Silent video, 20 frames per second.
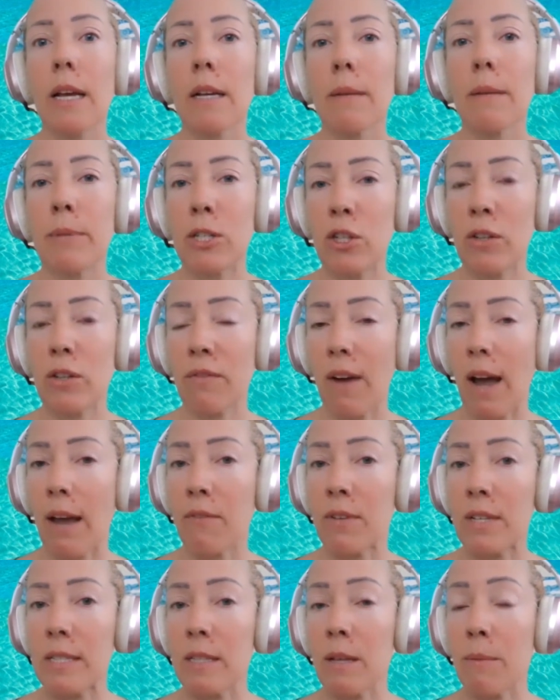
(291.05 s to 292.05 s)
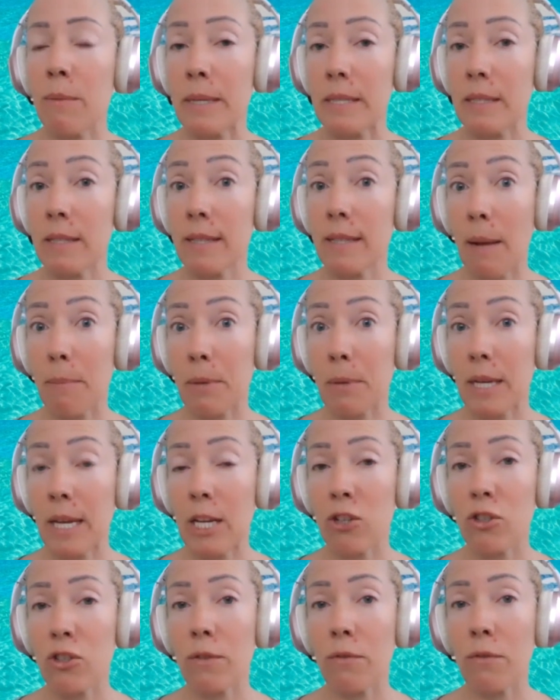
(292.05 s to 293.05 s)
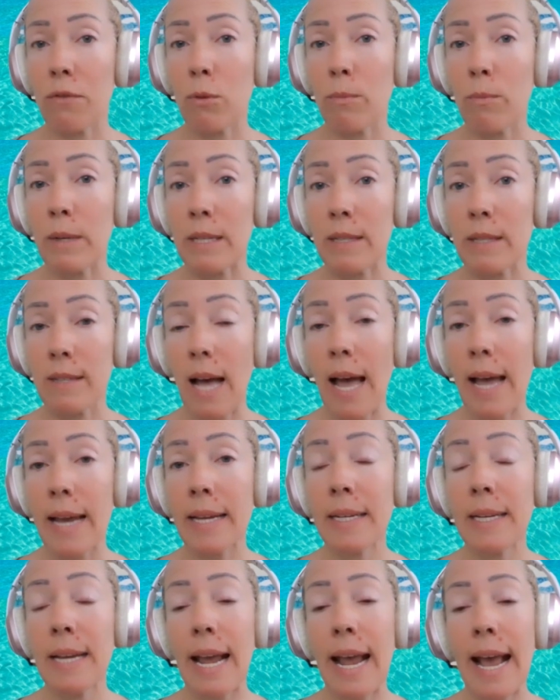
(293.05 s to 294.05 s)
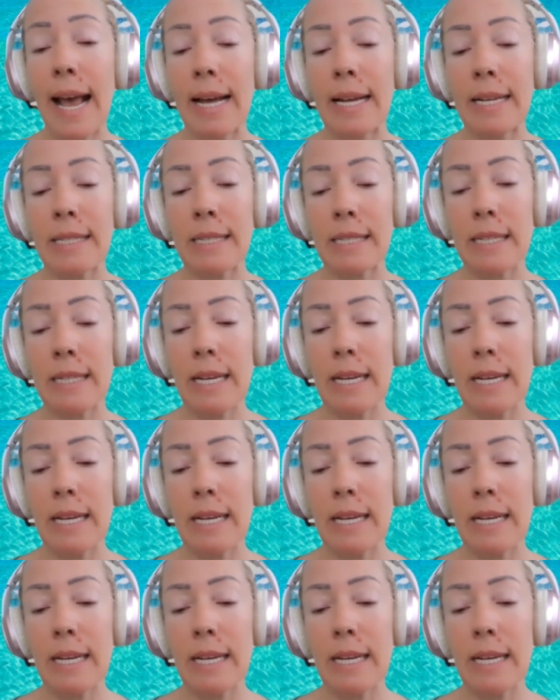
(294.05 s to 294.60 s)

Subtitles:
BG5 is the business application of human design, and